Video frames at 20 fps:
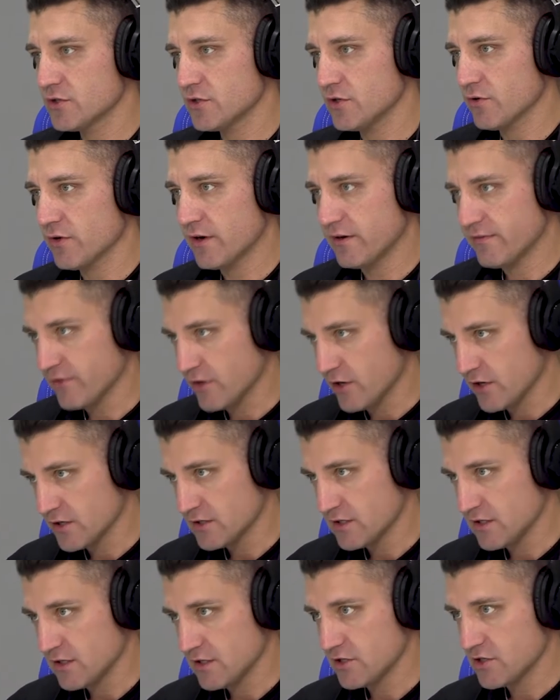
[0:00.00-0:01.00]
to your
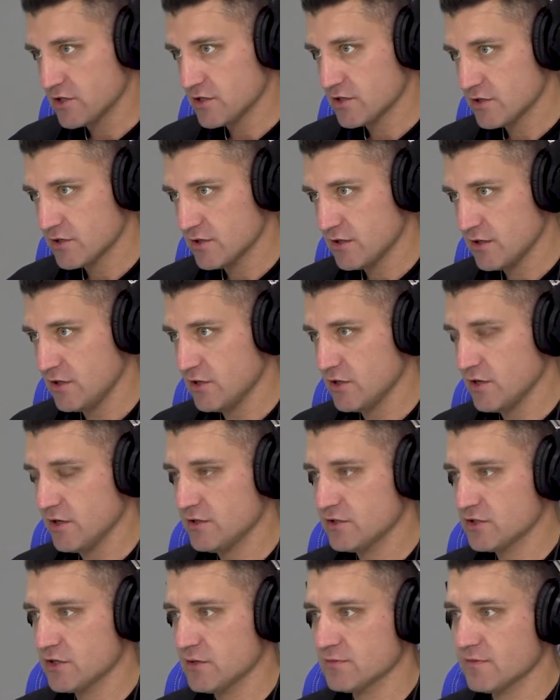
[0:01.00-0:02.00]
advantage.
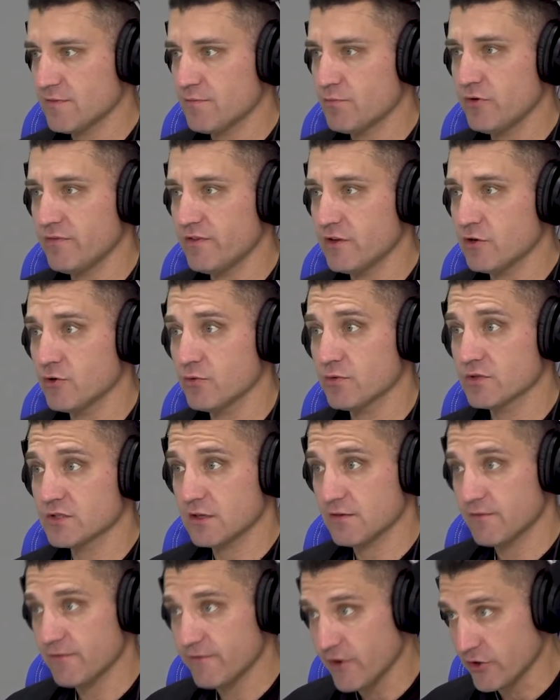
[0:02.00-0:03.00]
In terms of proving who was
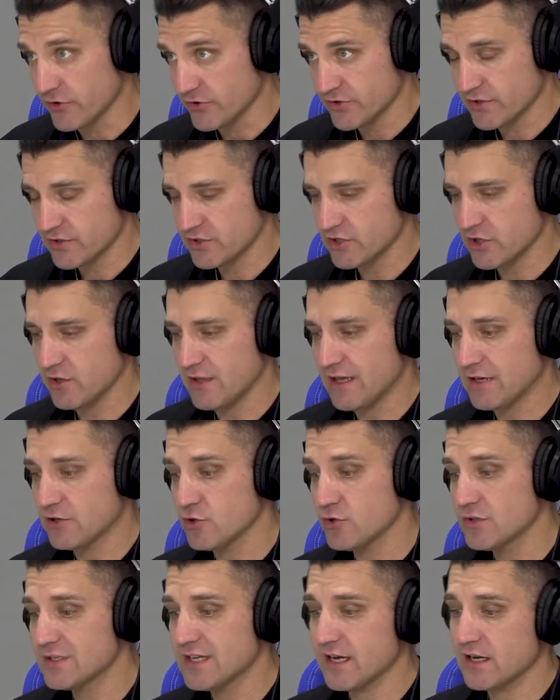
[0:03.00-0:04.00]
at fault. So they
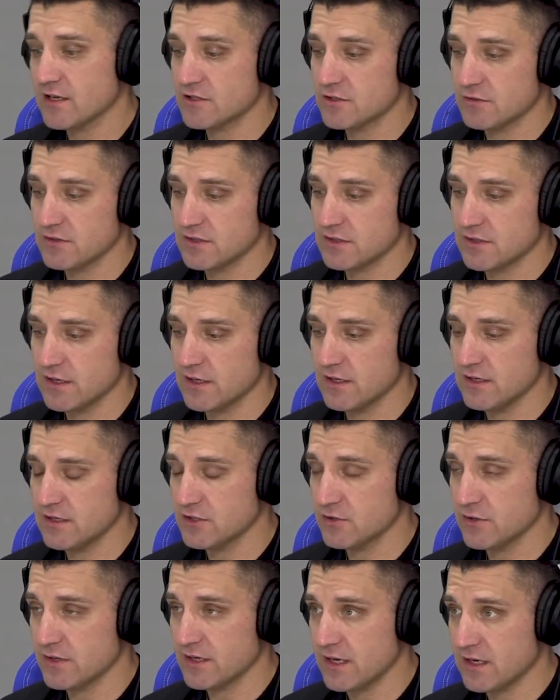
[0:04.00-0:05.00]
do take it
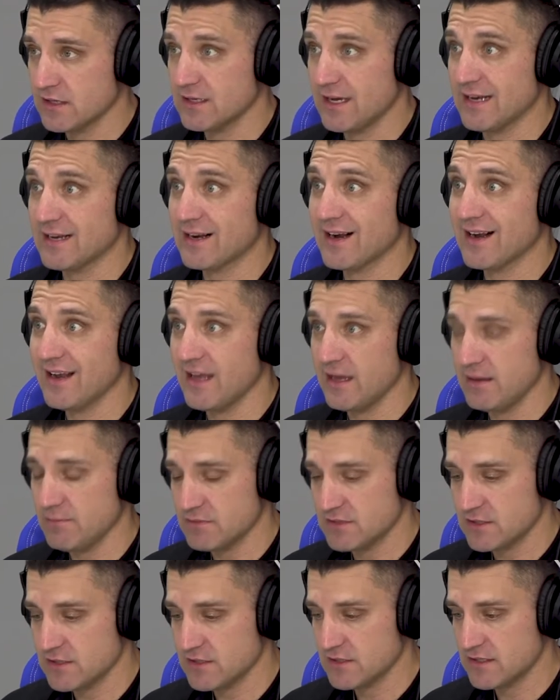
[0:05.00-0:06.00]
into account at
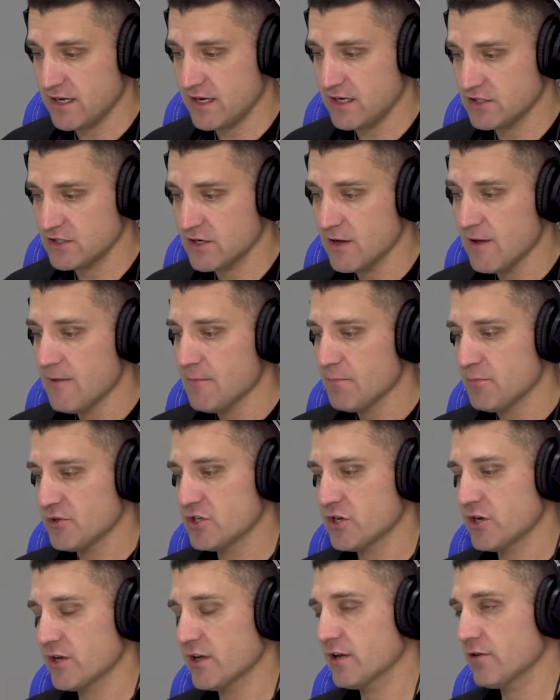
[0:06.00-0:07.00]
claims stage, but
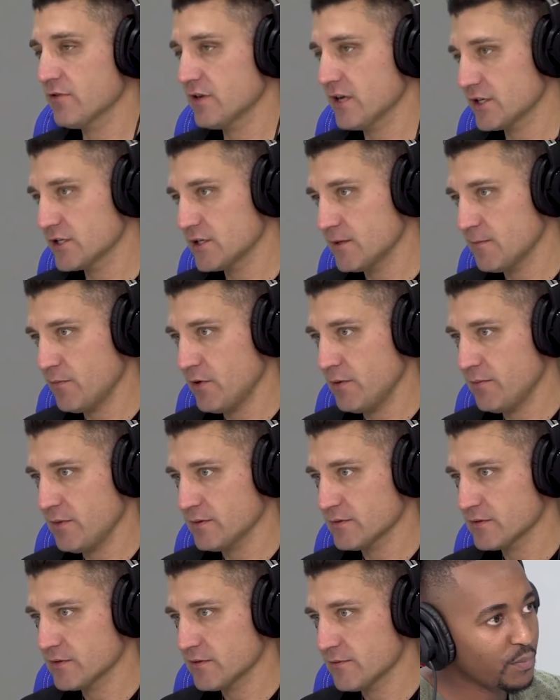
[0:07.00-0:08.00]
you don't get a reduction in
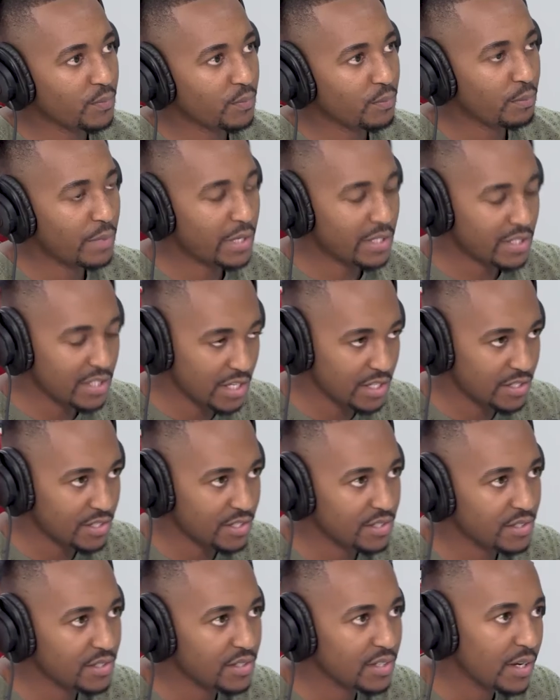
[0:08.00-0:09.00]
premiums. Makes
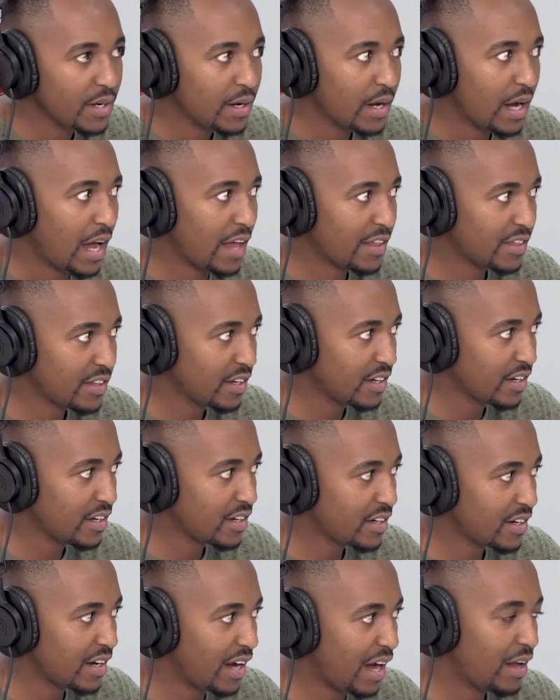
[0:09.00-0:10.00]
sense. I think
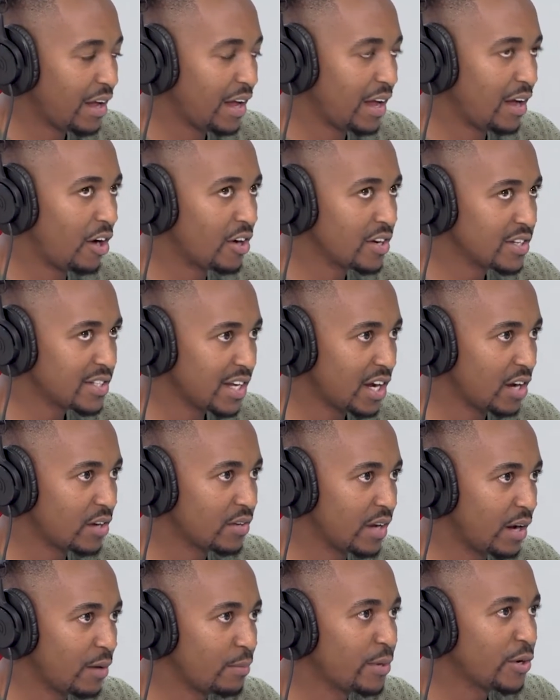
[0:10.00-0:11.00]
honestly,
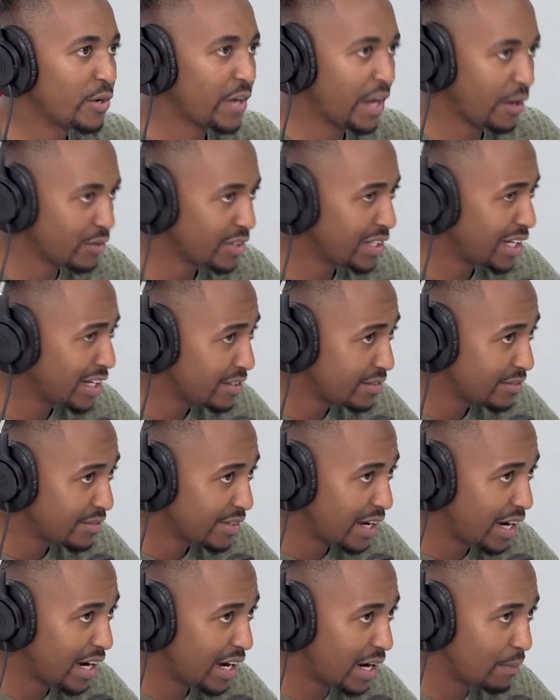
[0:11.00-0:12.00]
I'd be okay with that.
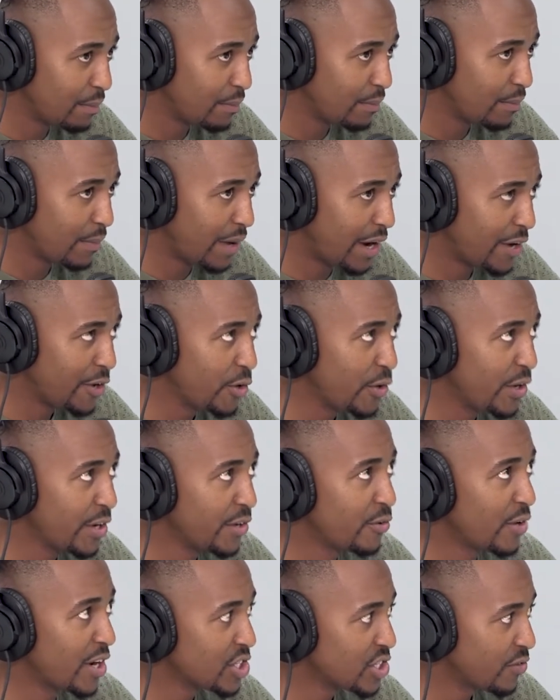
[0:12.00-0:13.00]
I know in
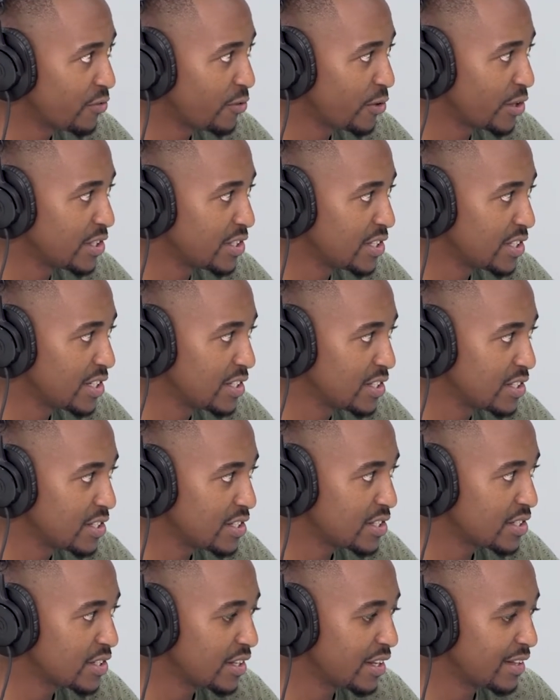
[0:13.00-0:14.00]
Russia, for
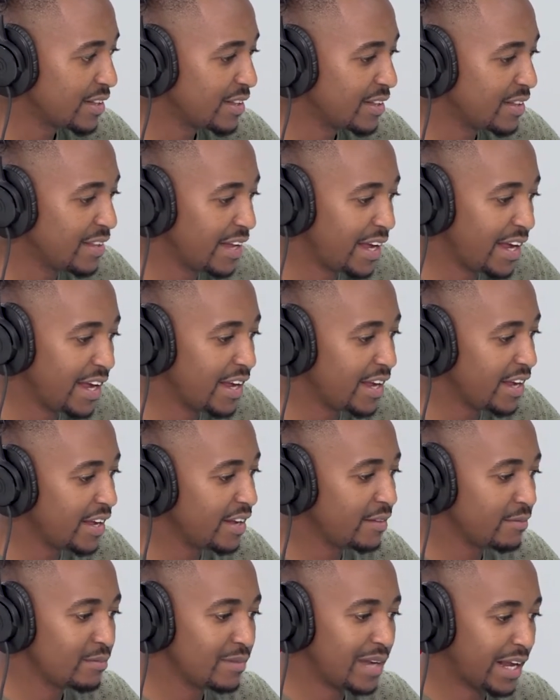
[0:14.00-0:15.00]
instance, they
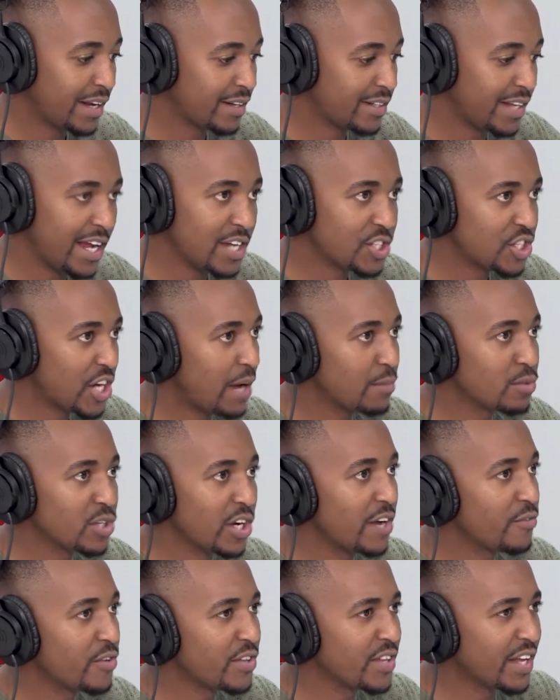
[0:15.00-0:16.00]
dash cams are
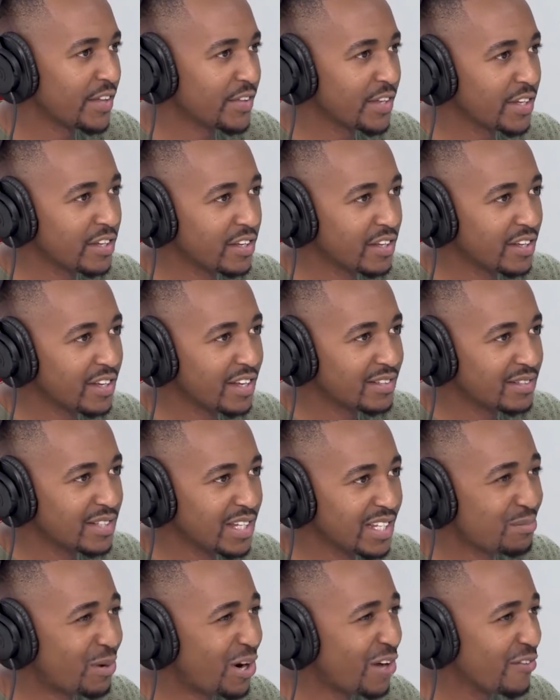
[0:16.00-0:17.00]
everything. I think
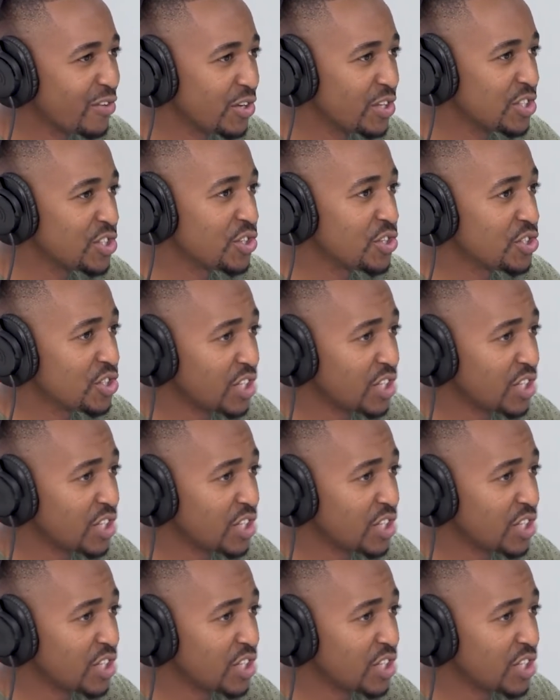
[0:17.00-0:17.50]
it's part of your insurance.